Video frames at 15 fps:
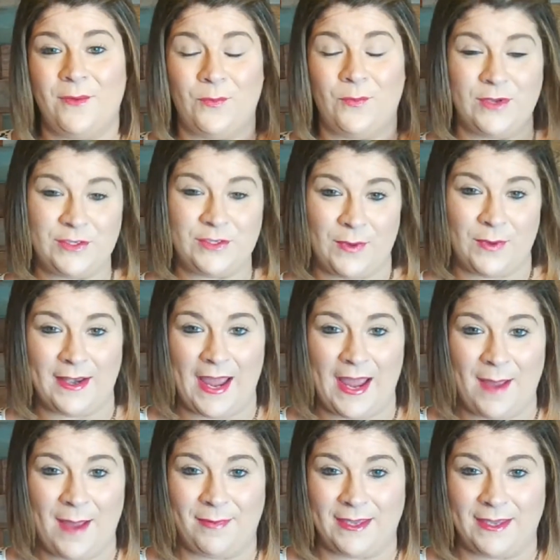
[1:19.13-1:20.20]
which way an
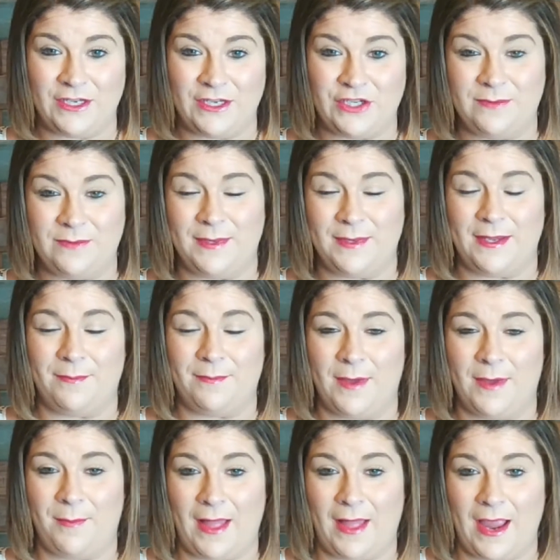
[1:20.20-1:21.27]
applicant should be
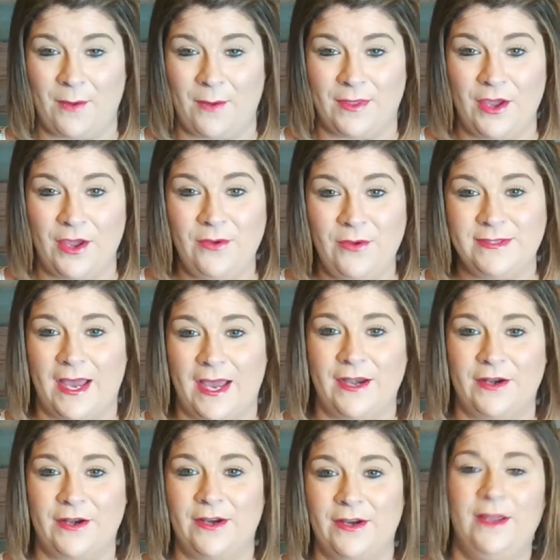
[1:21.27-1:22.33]
applying with a
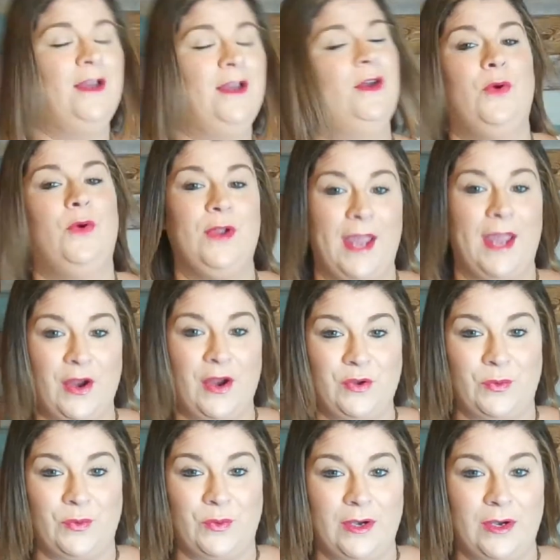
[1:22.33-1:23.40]
cosigner or
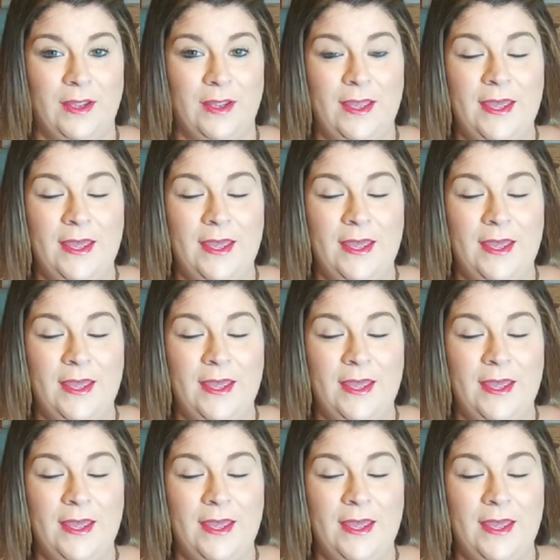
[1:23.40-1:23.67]
guarantor,